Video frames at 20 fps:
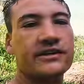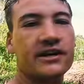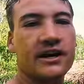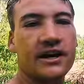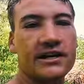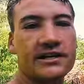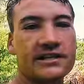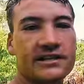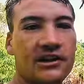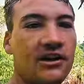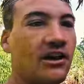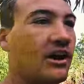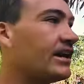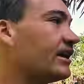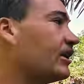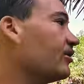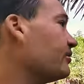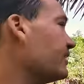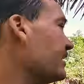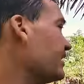guy, he's lying.
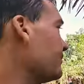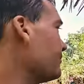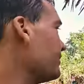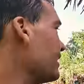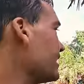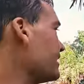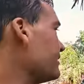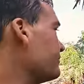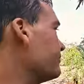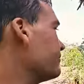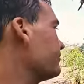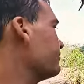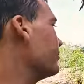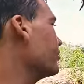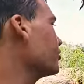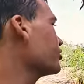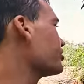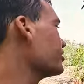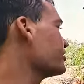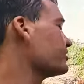He'll be in the bloody
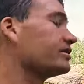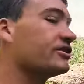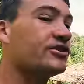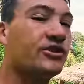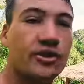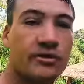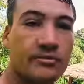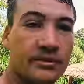bushes in two